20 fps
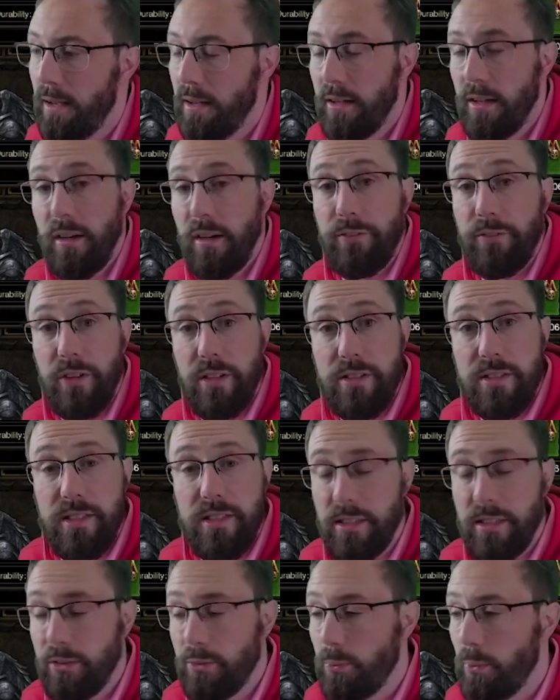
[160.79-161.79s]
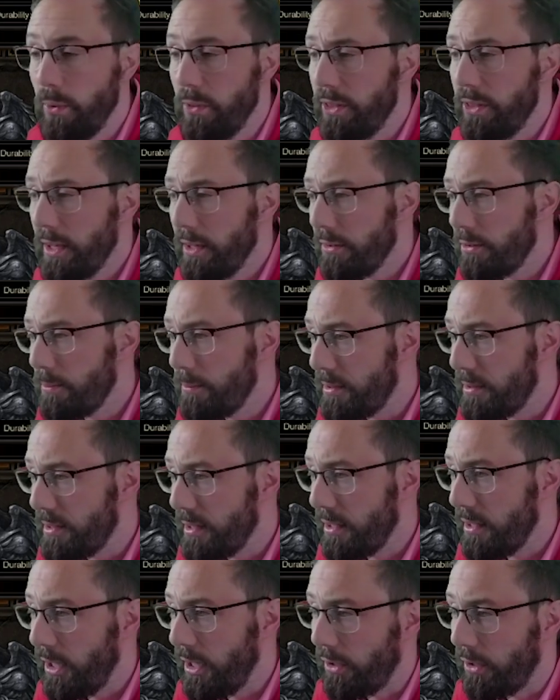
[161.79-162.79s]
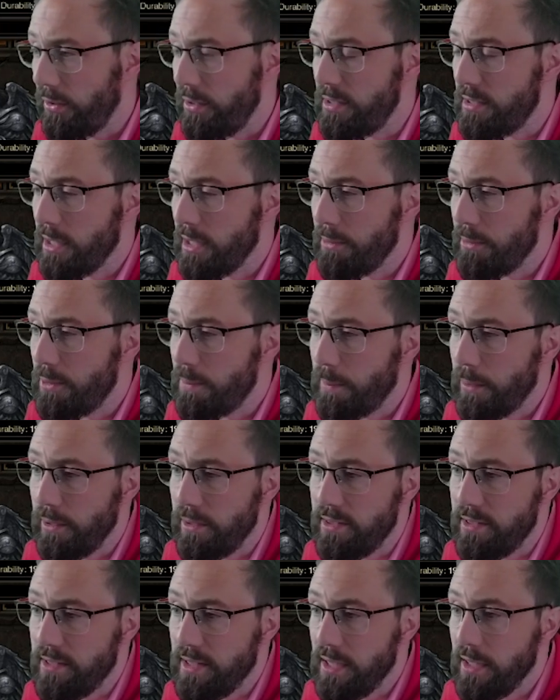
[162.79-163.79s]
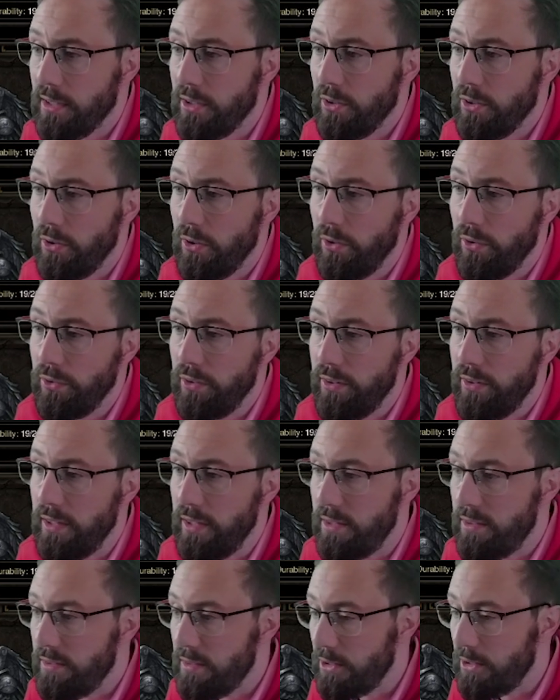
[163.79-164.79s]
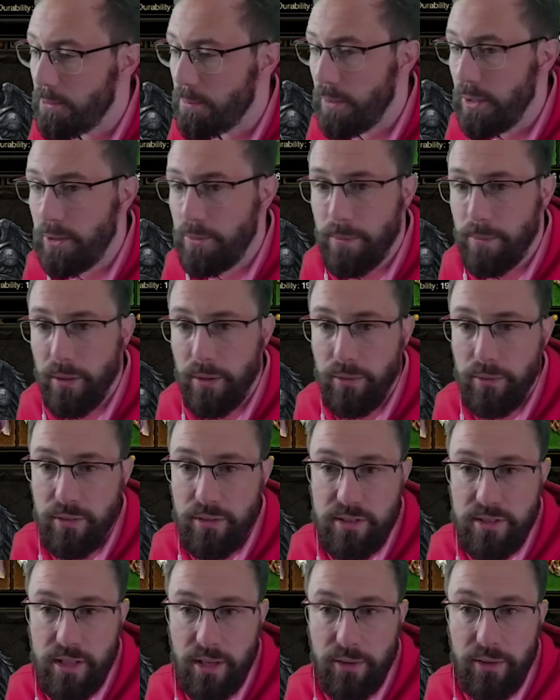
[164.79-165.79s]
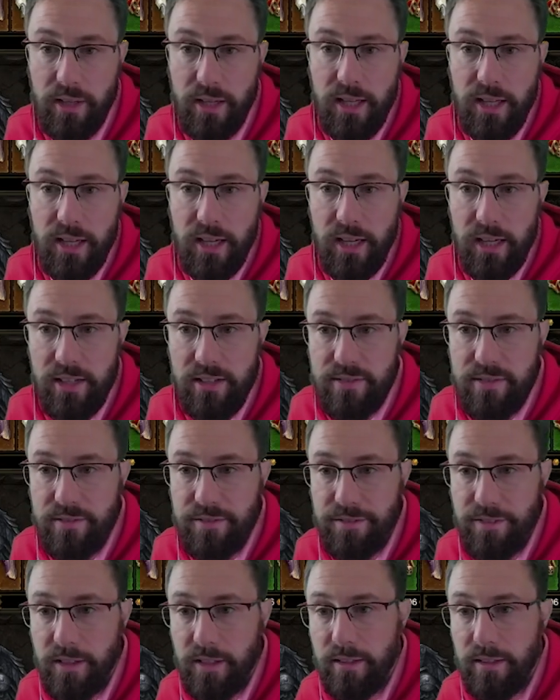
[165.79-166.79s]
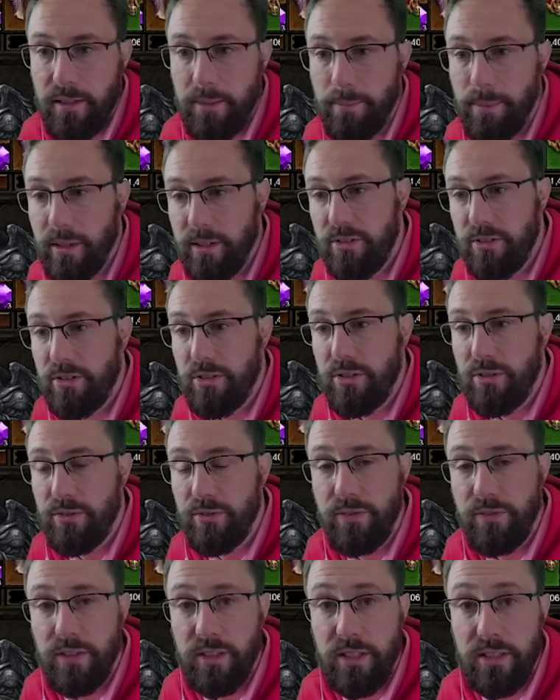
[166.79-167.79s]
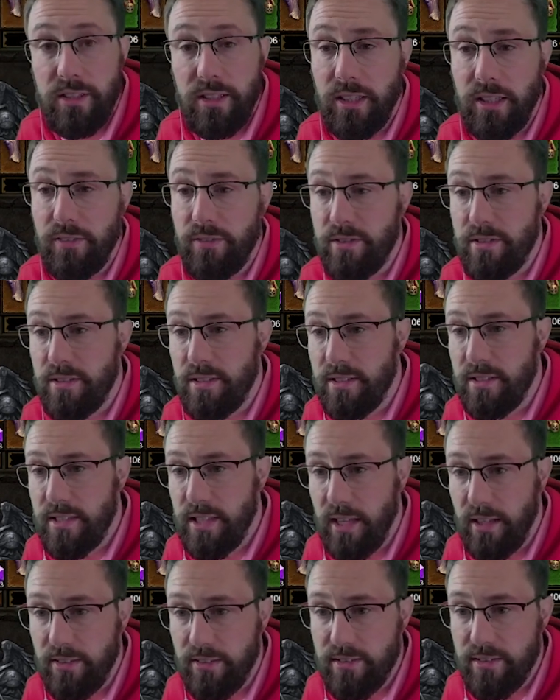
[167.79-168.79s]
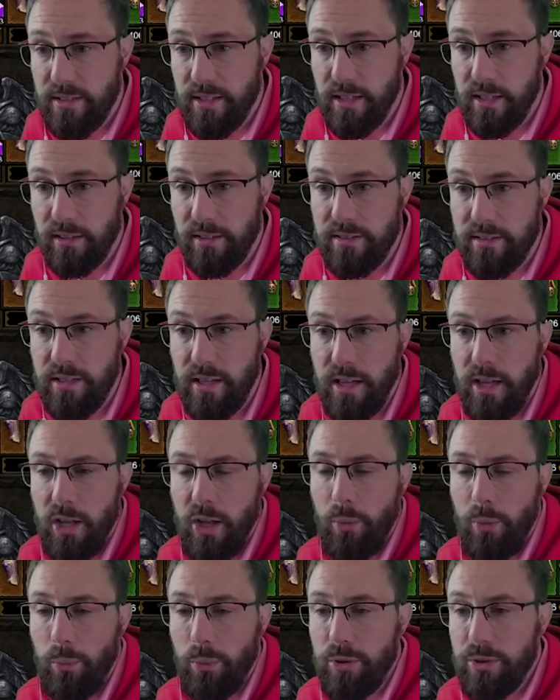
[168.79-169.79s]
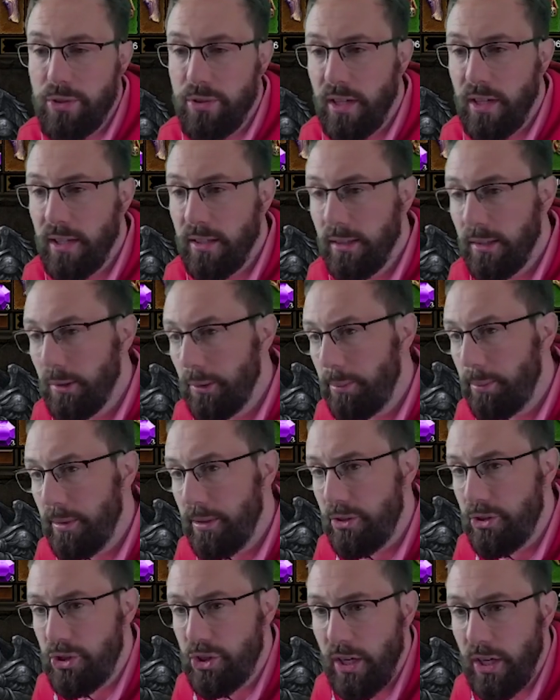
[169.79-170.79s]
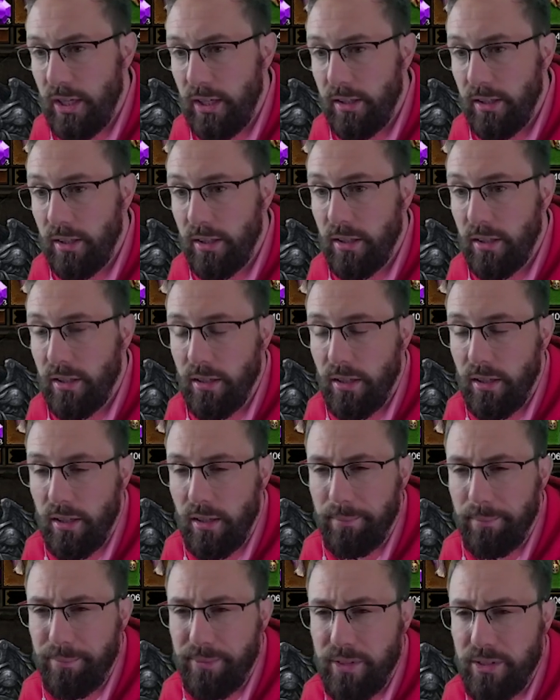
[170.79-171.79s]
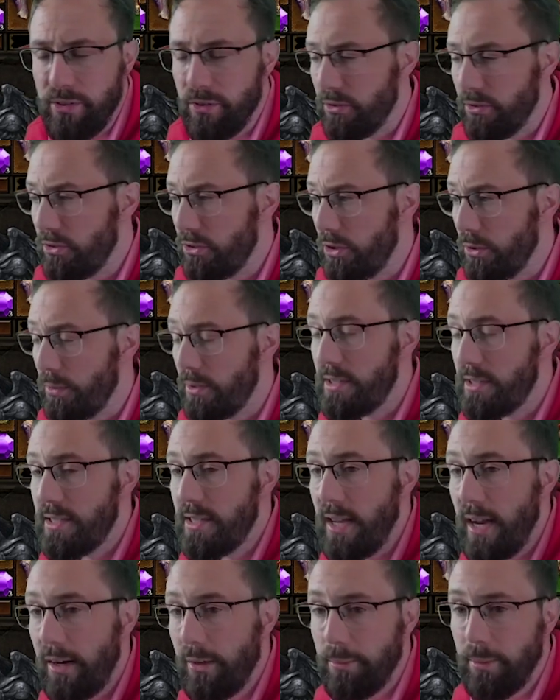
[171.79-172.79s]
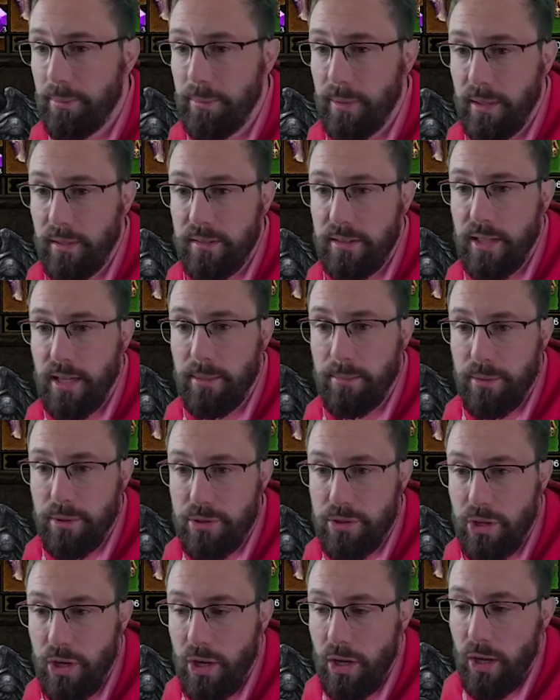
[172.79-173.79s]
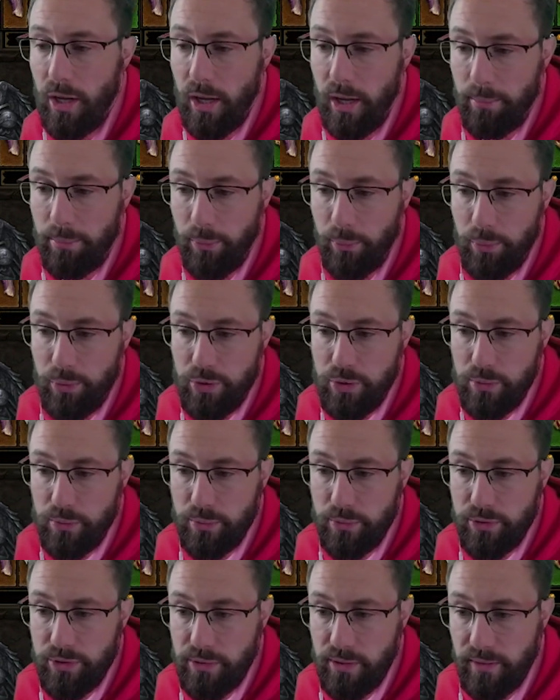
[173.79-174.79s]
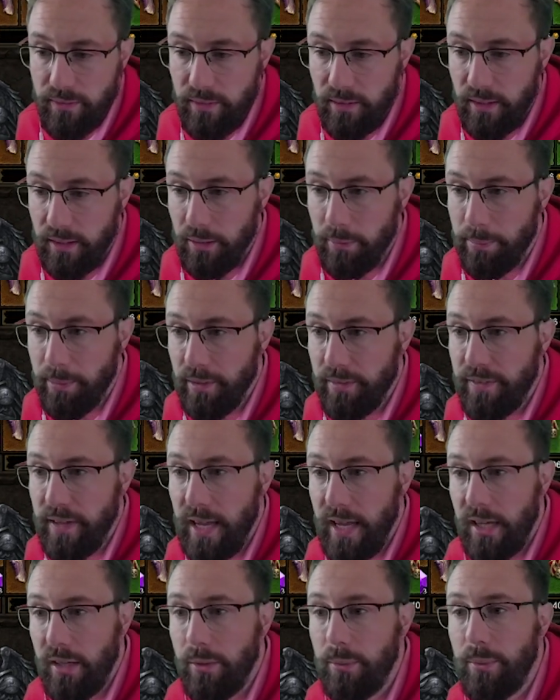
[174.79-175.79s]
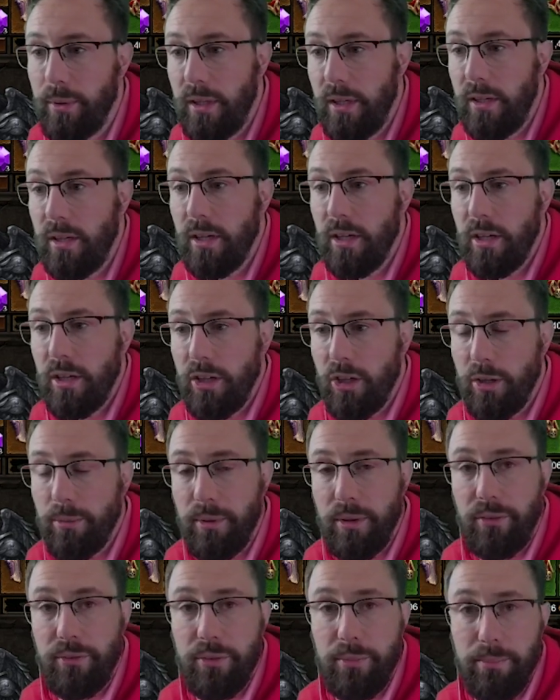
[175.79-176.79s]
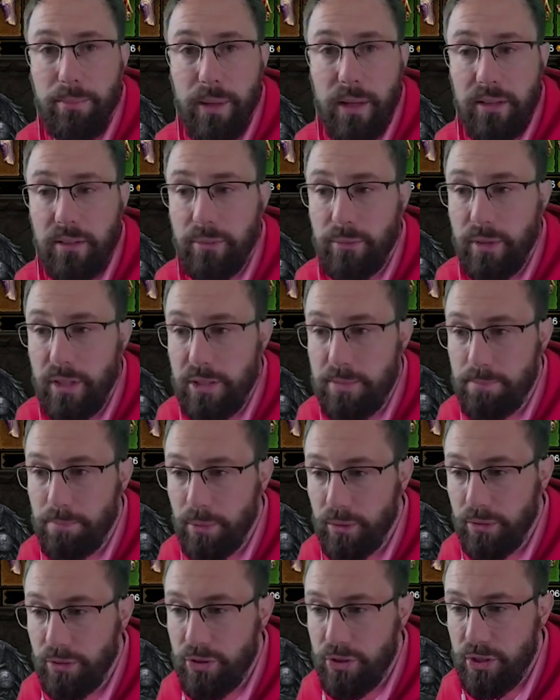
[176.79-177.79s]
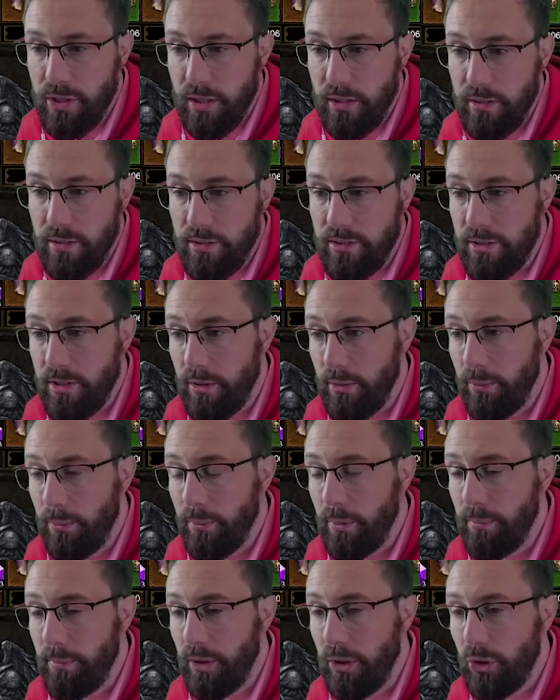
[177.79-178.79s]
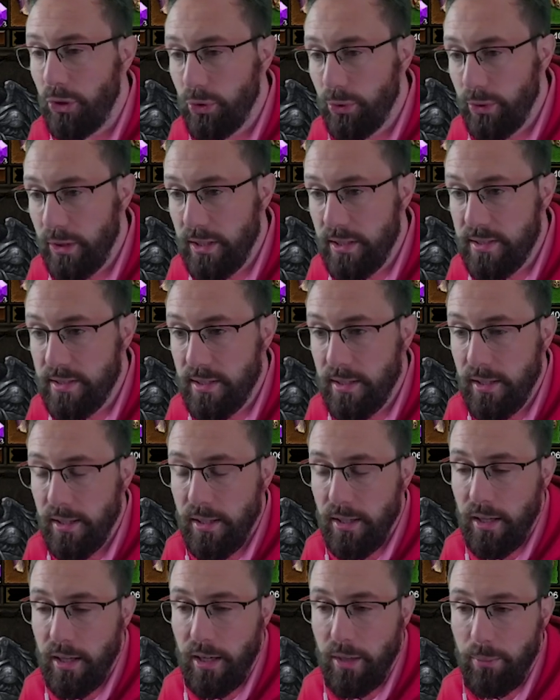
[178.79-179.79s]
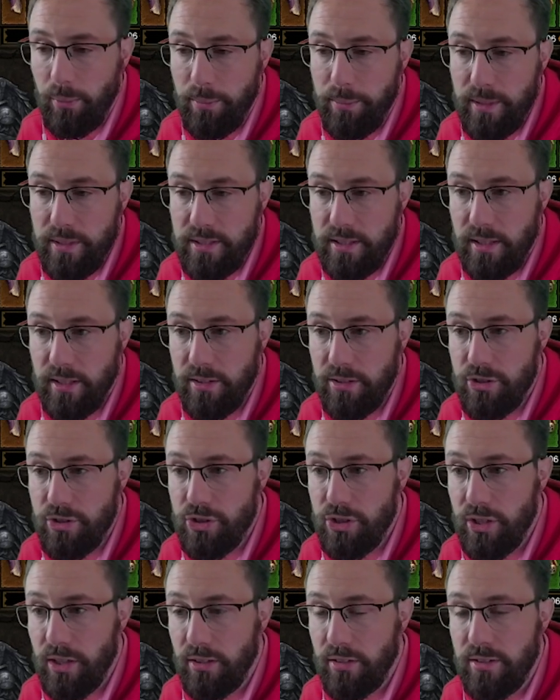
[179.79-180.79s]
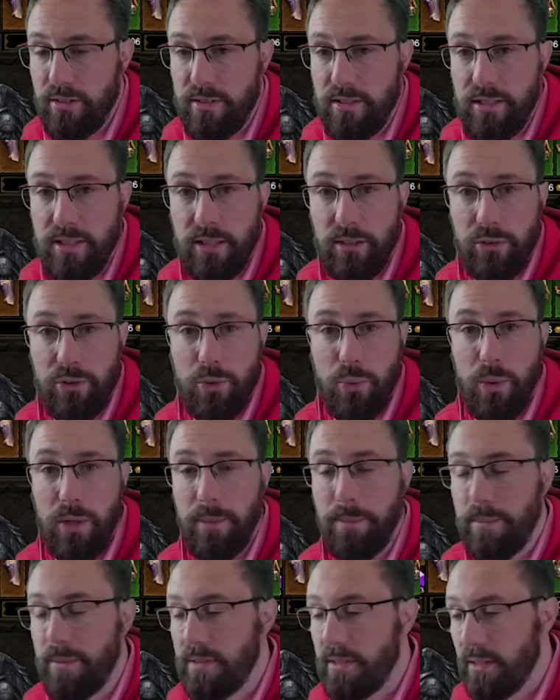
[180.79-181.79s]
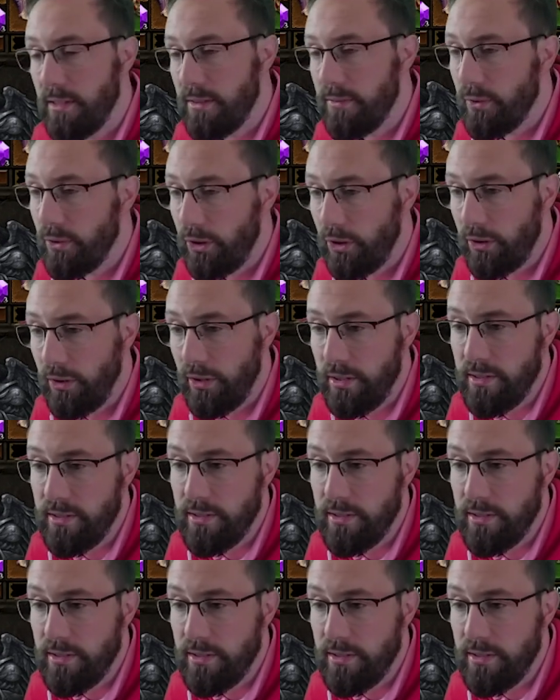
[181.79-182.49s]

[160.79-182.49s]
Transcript: Frenzy deals 1000% increased damage per stack on the 6-piece bonus. Now, it is in fact the Bastion's Revered that gives us the 10 stacks. We also get a little bit of chaining. This doesn't do a terrible amount of damage, but we do also have a little bit of AoE coming from Battle Rage Bloodshed. So when we crit, we basically get this chance to deal 20% of our crits